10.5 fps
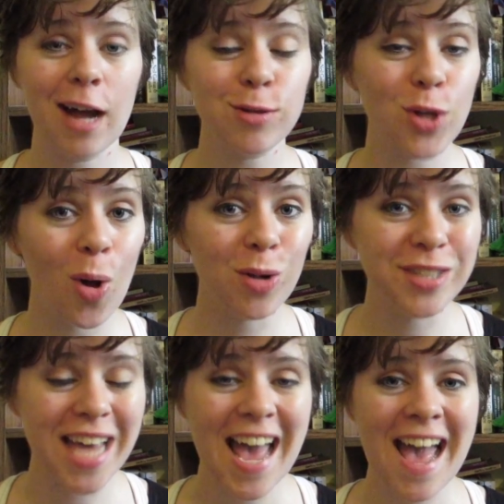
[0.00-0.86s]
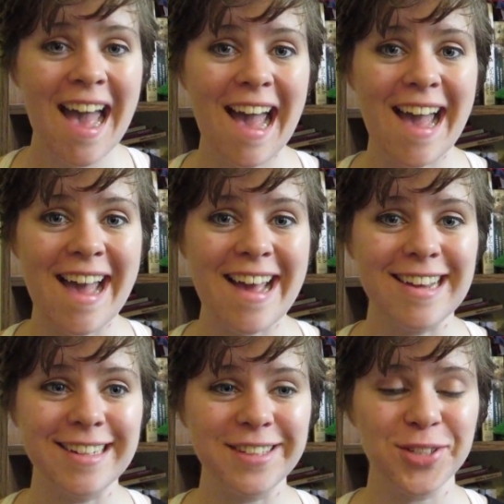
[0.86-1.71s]
household,
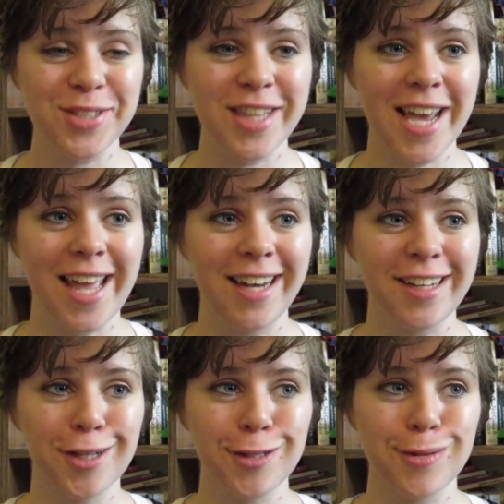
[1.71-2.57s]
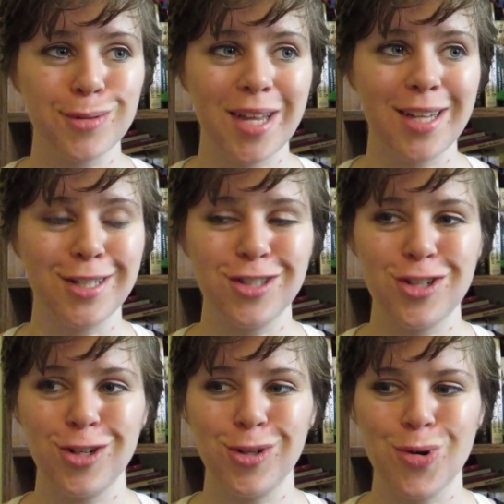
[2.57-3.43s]
and then goes
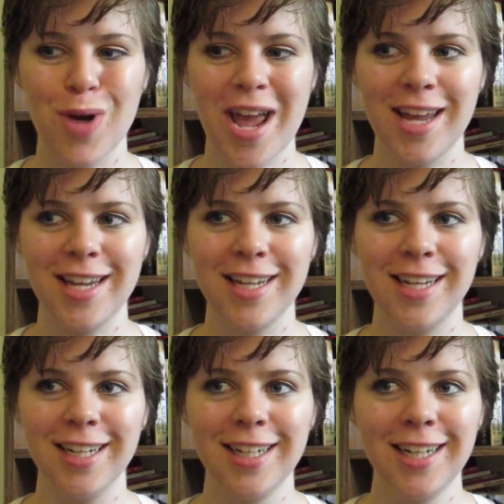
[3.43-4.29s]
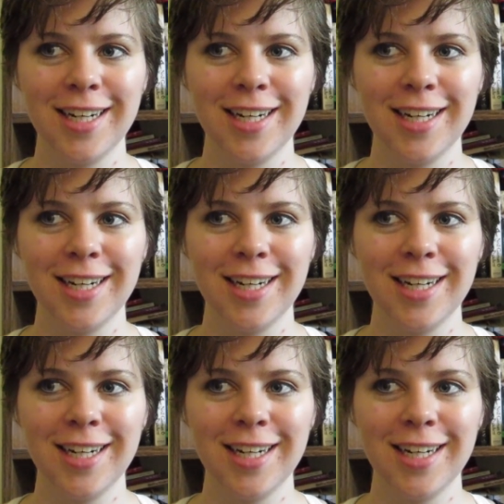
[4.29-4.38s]
into a